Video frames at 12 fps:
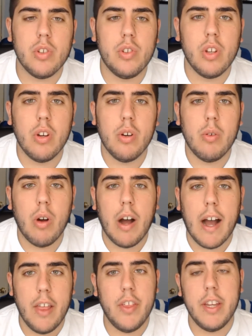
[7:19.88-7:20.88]
So
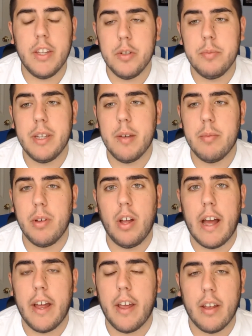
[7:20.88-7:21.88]
I think you'll be able,
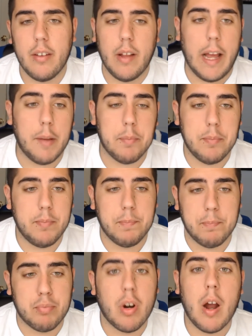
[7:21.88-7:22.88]
I
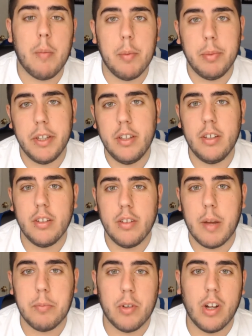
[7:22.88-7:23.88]
probably
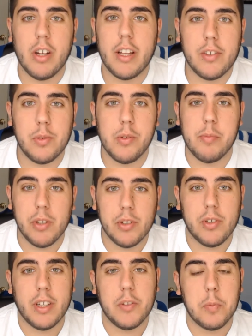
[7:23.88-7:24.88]
am wrong, as with
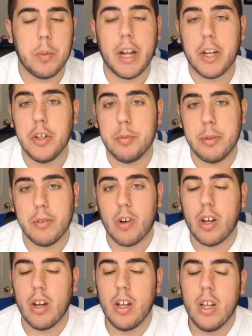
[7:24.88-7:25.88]
most things, but I could be
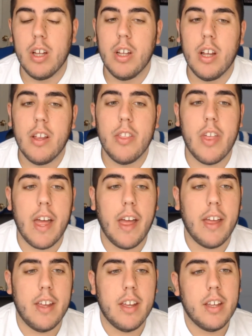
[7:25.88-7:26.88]
wrong,
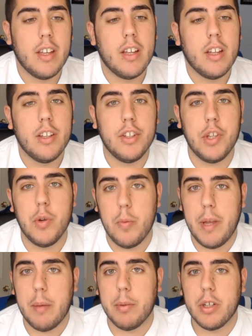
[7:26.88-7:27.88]
that you
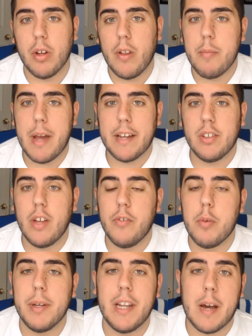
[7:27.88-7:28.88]
will be able to go to the max
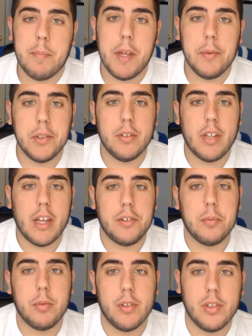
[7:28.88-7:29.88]
level but not be able to
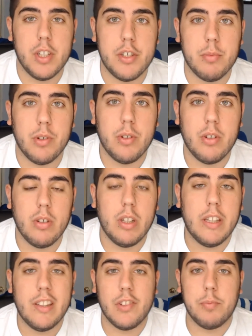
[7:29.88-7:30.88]
enter prestige mode
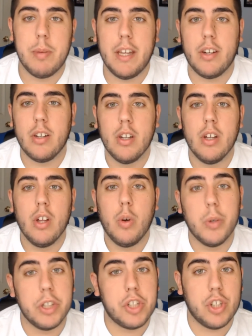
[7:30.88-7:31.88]
in this beta,
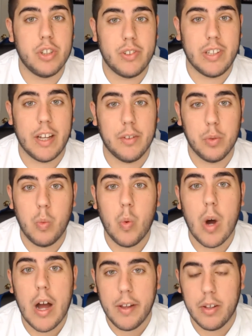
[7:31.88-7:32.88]
which sounds
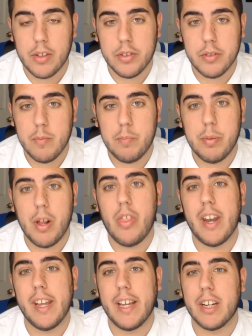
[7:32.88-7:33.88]
wild, but
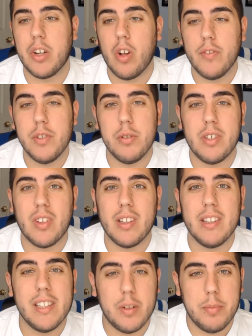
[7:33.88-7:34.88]
then again, Call of Duty is a
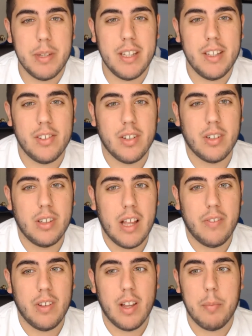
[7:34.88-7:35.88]
little bit easier to
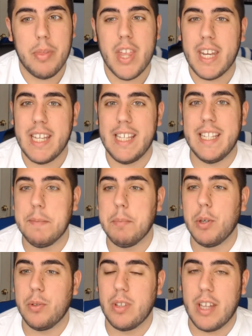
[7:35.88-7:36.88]
level up than in
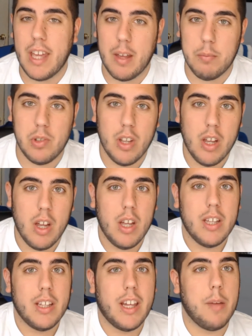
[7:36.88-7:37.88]
most games.
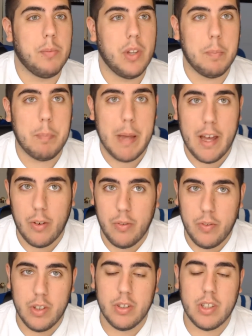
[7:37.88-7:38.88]
Games like
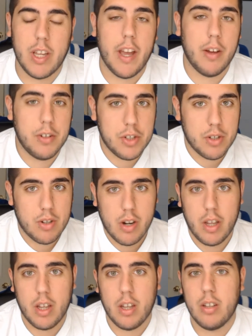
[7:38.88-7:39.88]
Battlefield,
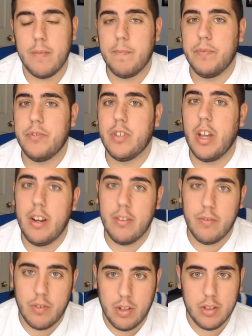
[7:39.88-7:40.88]
Counter-Strike,
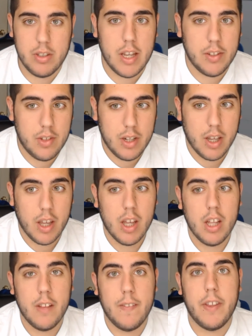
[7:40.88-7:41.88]
Titanfall, Destiny,
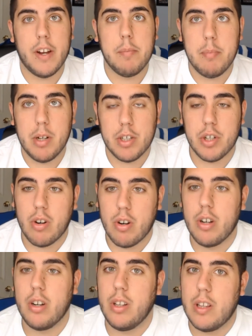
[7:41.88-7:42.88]
they're much
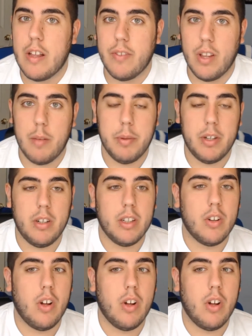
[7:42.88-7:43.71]
harder to level up in.